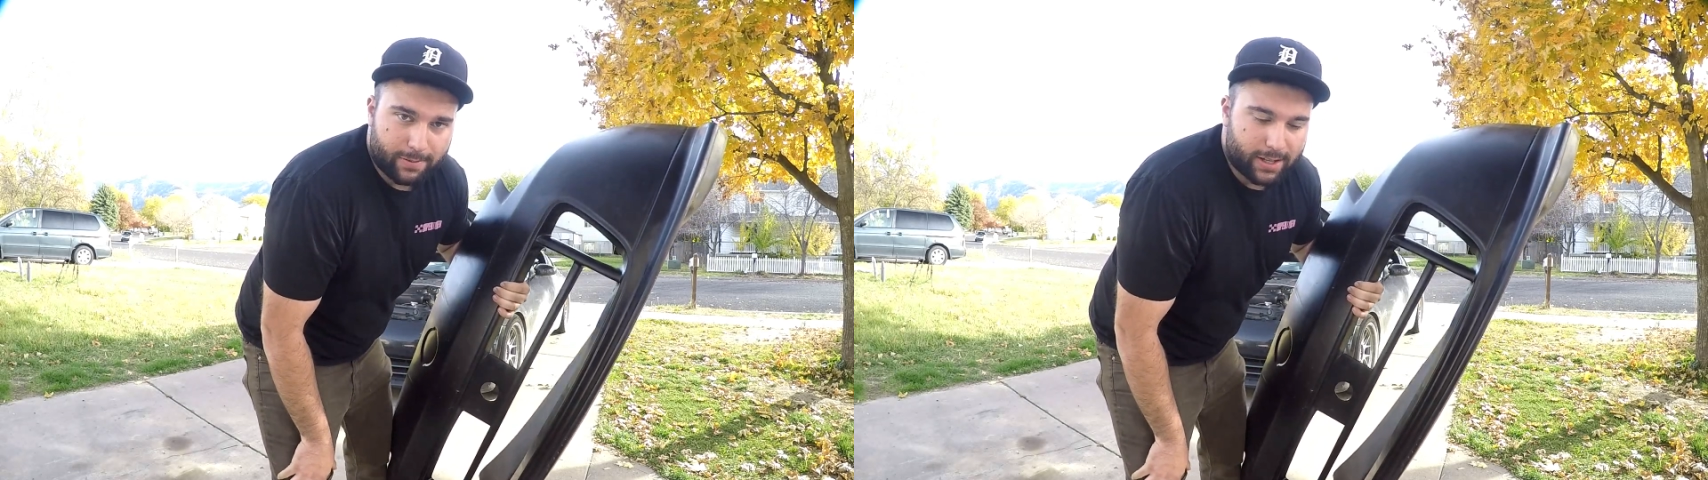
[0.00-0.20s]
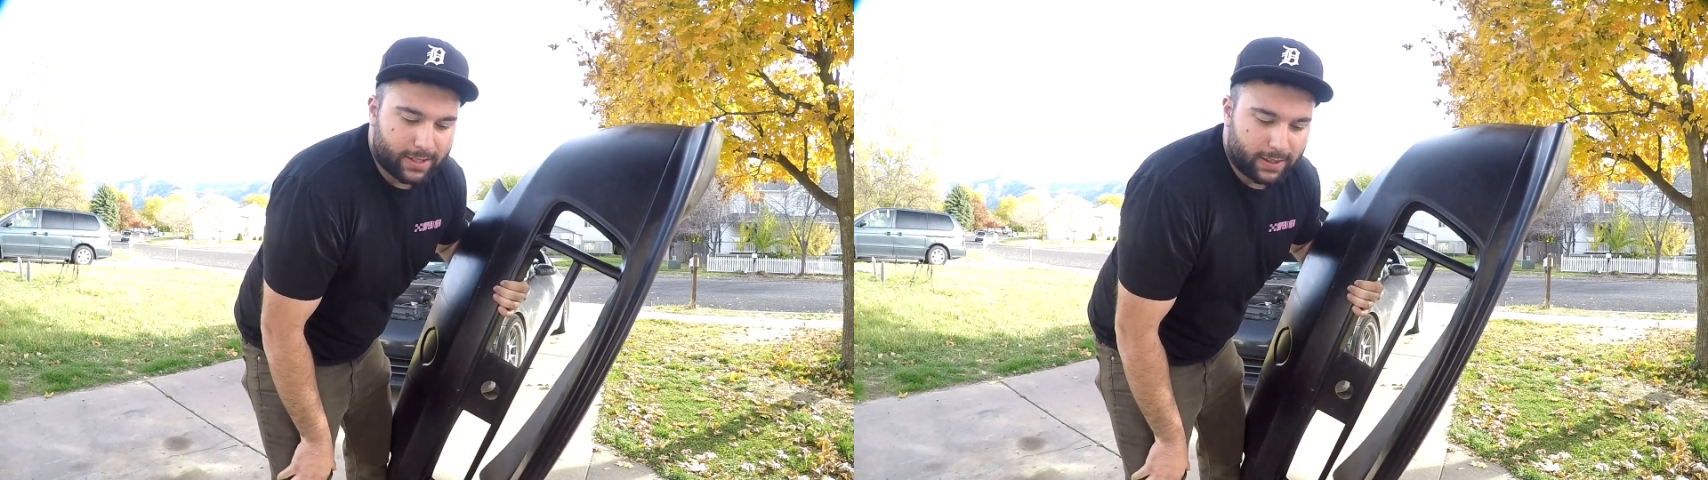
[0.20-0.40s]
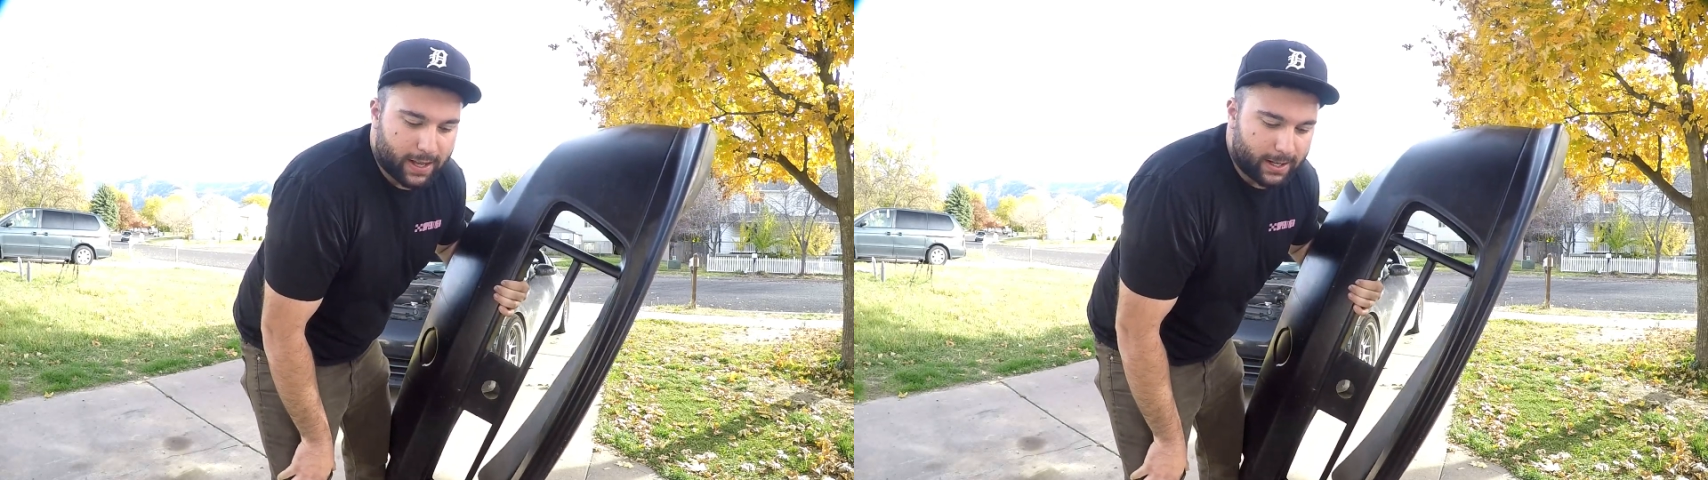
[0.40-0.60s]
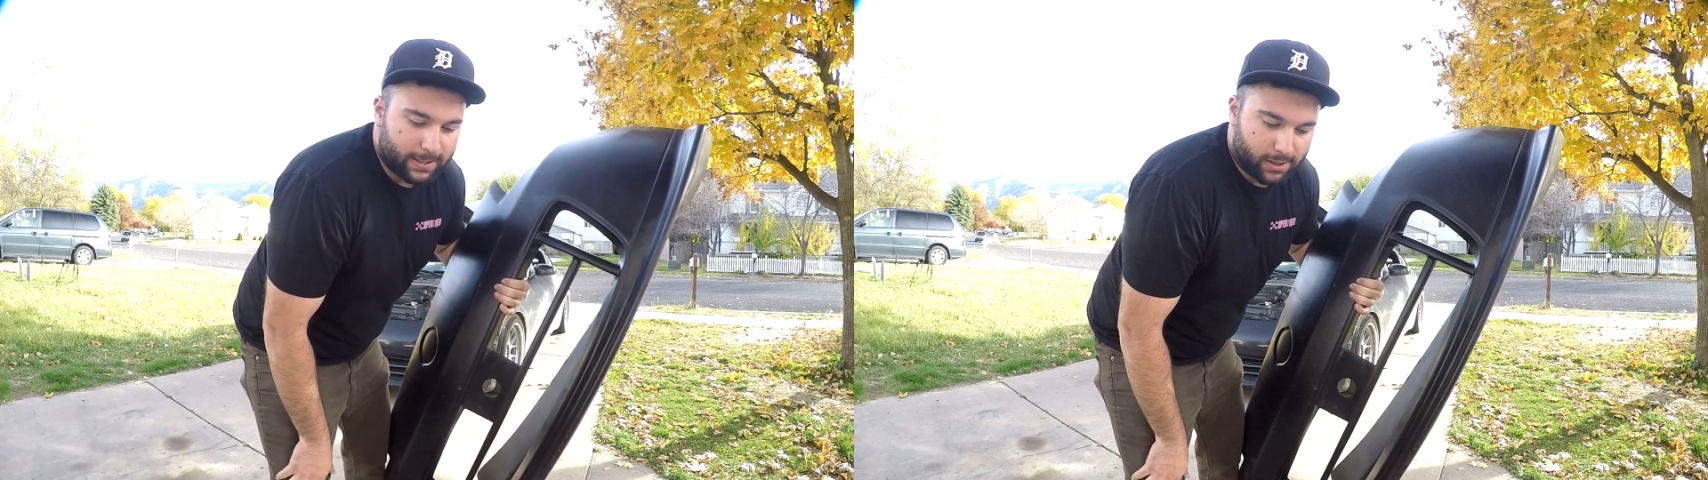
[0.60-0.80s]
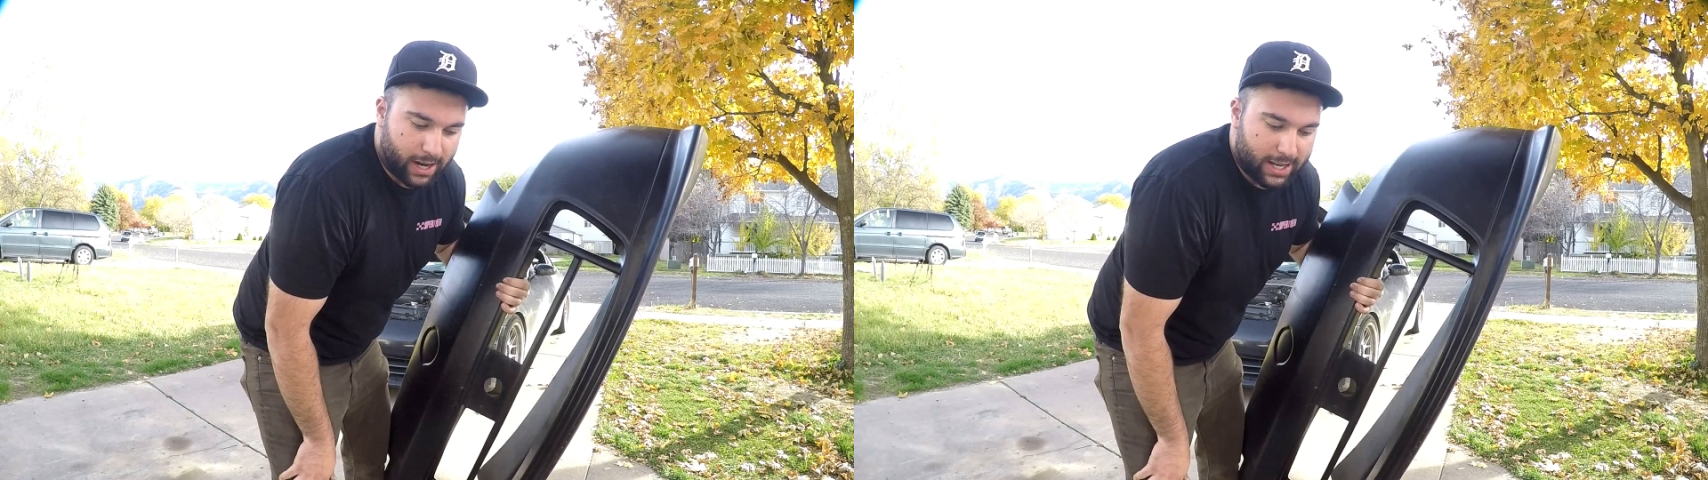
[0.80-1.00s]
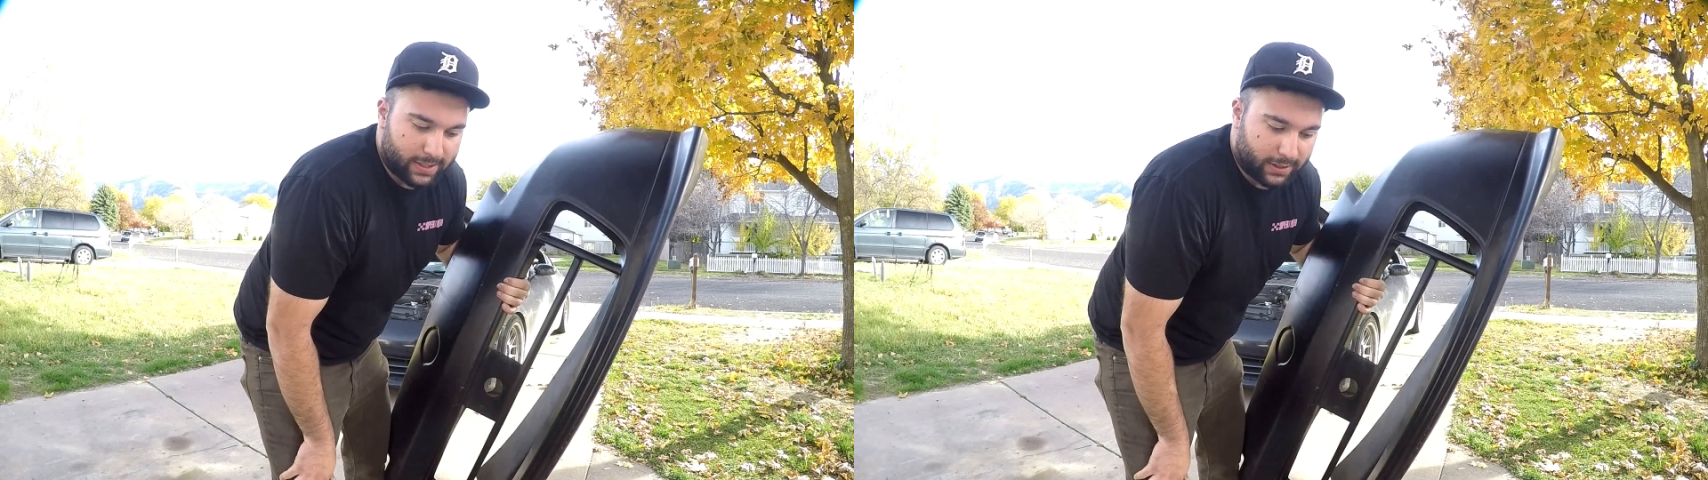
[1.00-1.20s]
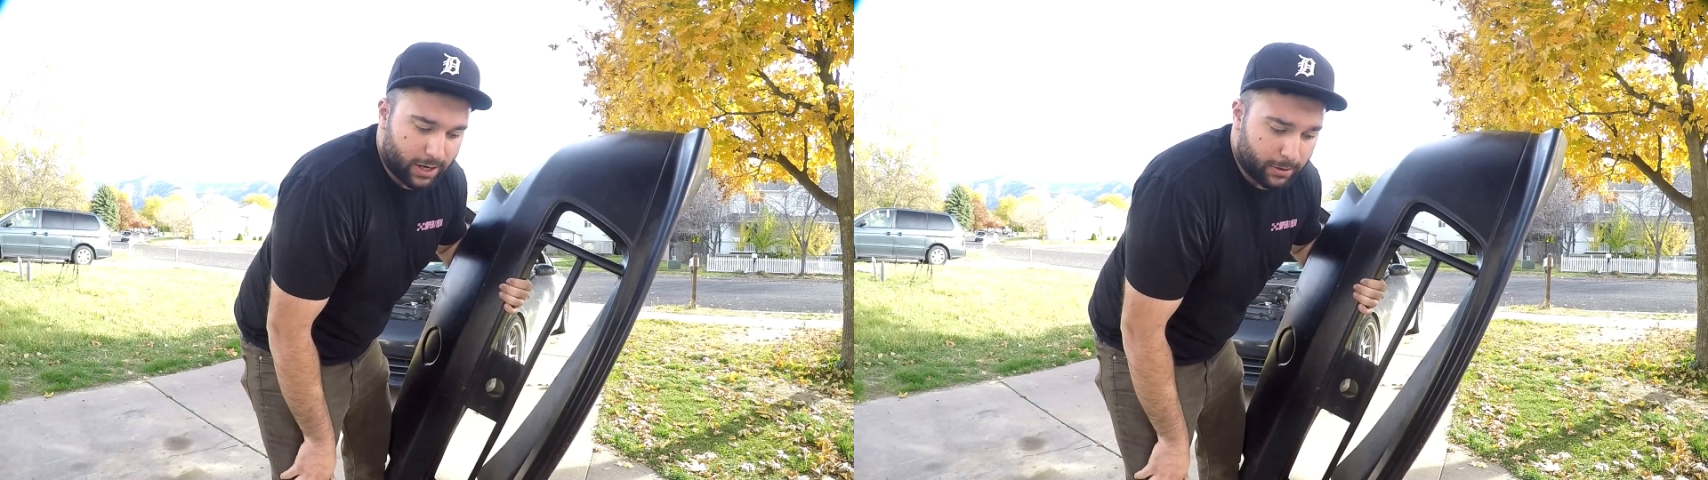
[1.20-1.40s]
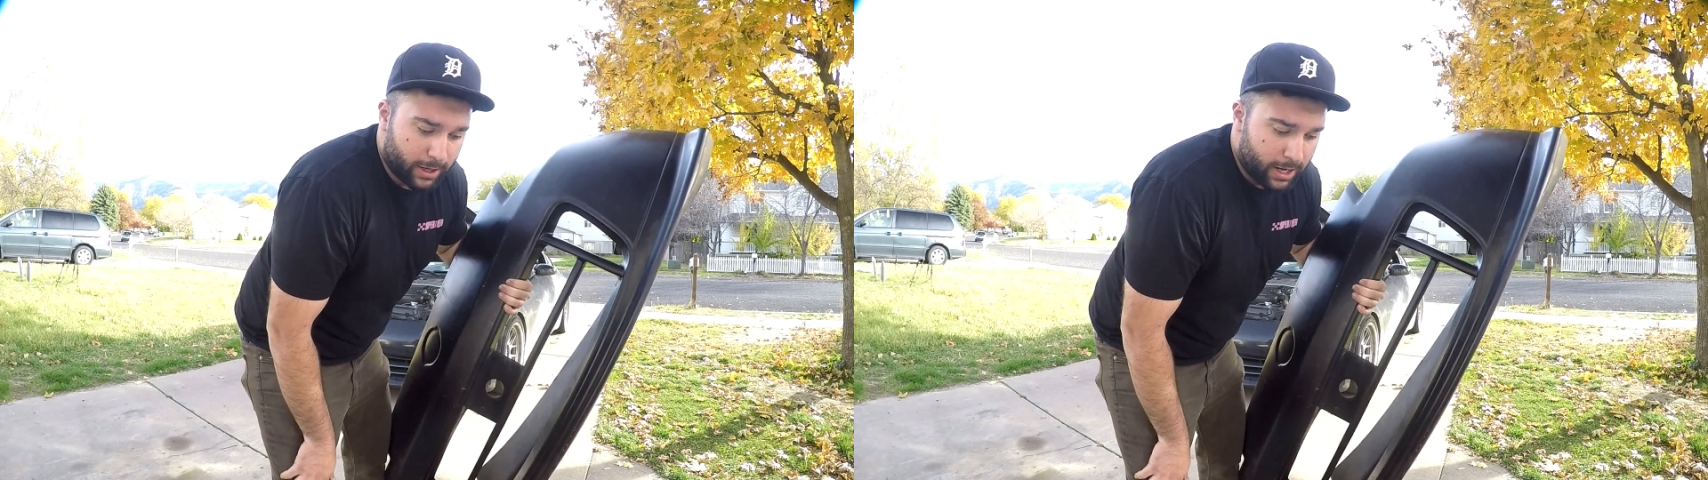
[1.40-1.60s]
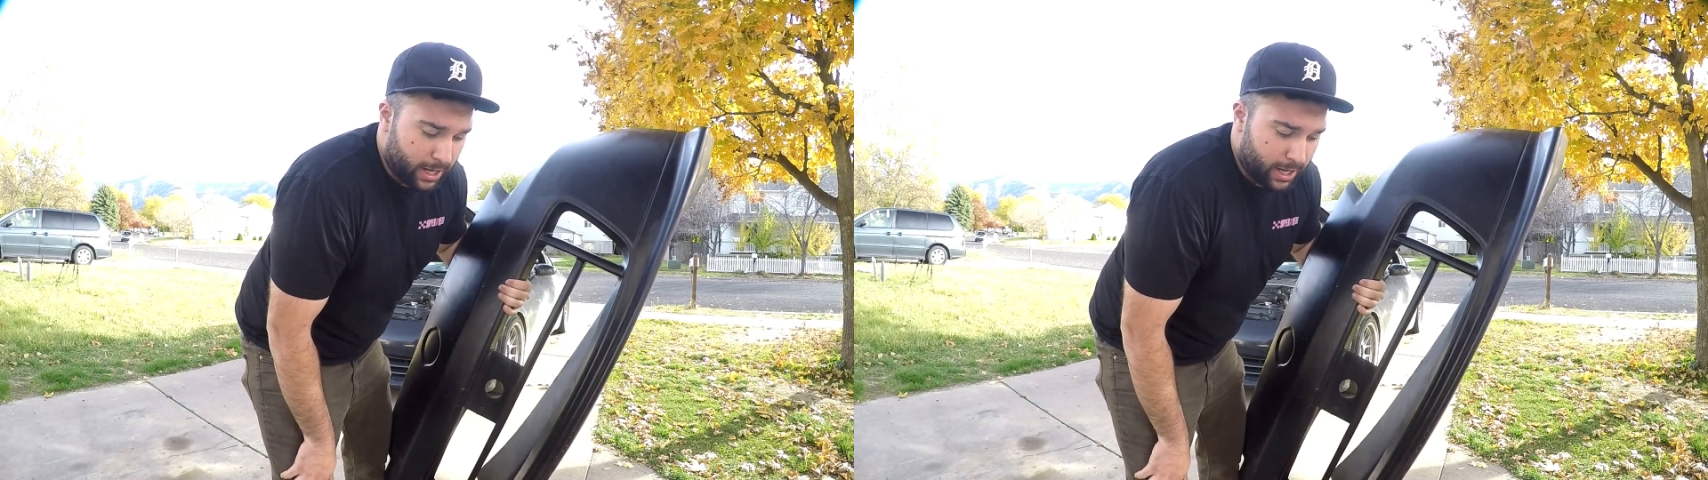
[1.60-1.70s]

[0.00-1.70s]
I'm not saying that in a sarcastic tone.